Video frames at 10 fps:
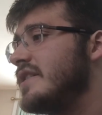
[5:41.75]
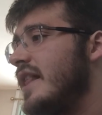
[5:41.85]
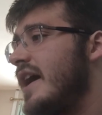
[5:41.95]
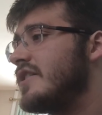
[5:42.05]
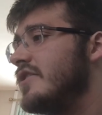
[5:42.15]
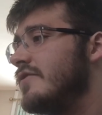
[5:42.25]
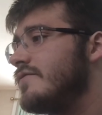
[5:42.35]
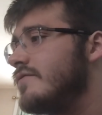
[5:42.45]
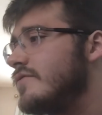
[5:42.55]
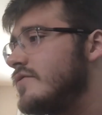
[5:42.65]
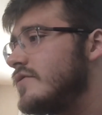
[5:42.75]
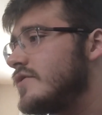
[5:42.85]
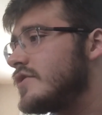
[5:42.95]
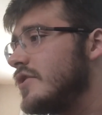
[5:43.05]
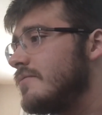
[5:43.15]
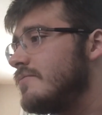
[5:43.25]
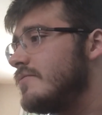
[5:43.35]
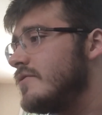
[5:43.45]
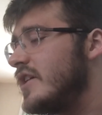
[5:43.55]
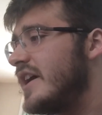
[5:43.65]
lack of
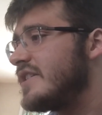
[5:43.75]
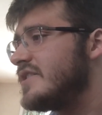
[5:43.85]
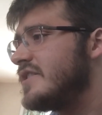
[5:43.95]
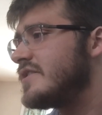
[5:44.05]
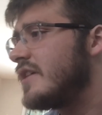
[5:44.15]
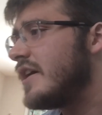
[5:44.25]
subletities.